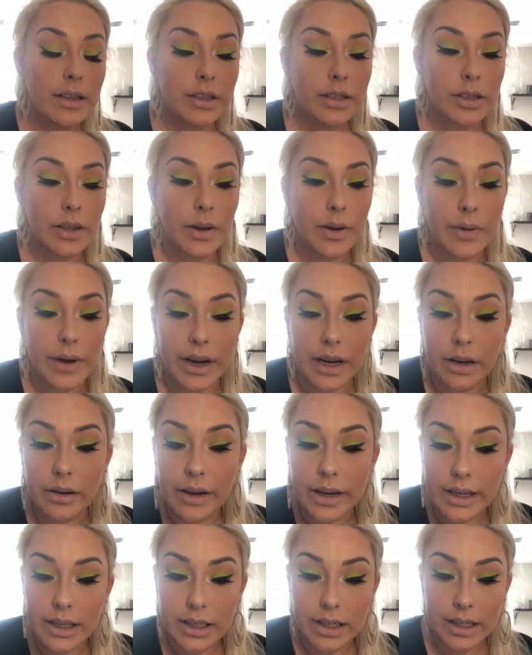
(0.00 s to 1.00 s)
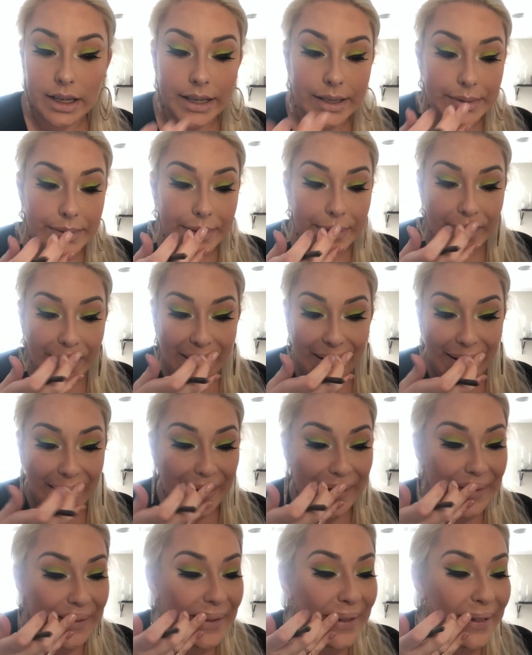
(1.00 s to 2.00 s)
So I know I discussed with you
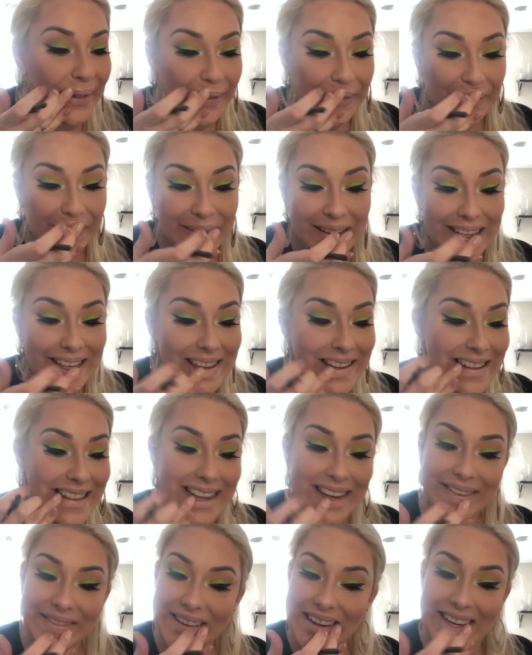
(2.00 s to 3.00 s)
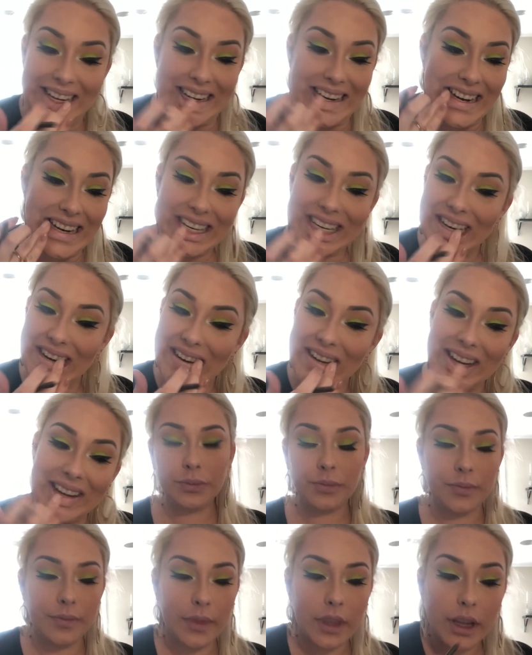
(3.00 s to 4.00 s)
guys, let's get some of that foundation
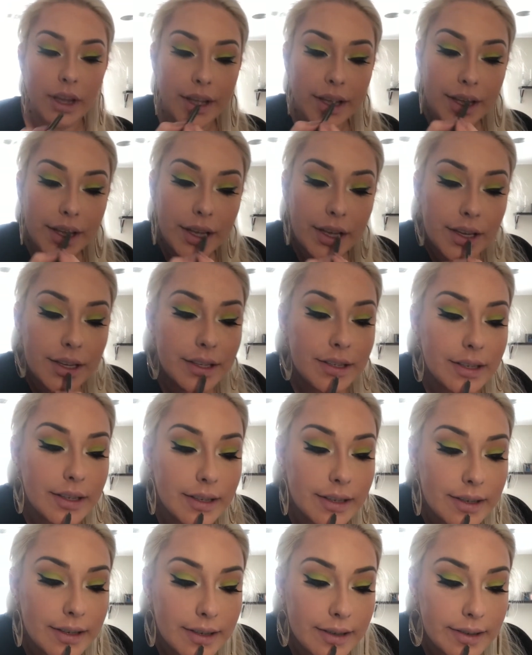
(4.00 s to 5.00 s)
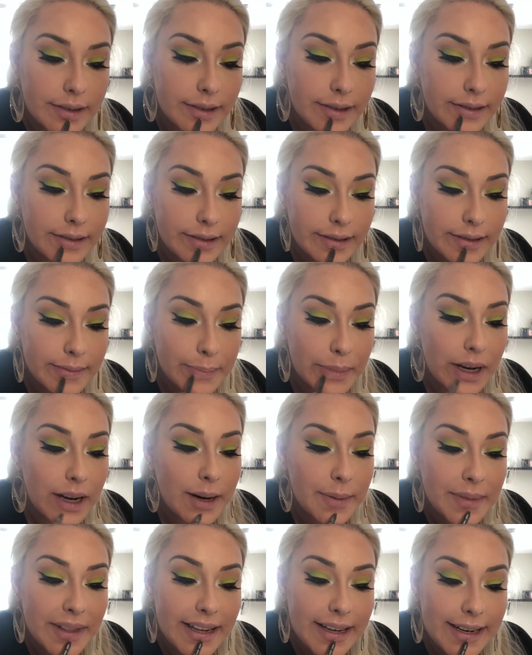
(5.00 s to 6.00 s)
off. So the
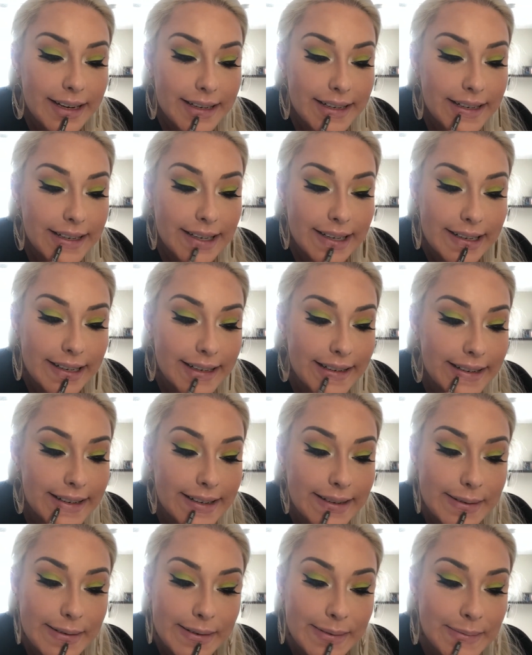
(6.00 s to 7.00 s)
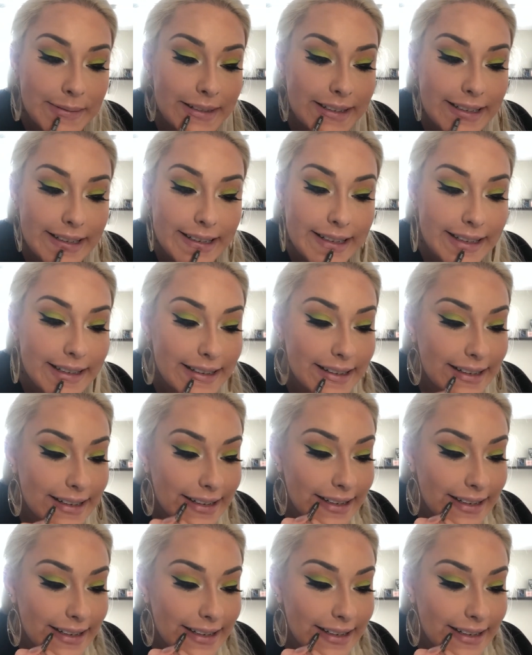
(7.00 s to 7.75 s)
bottom line, I'm just gonna normally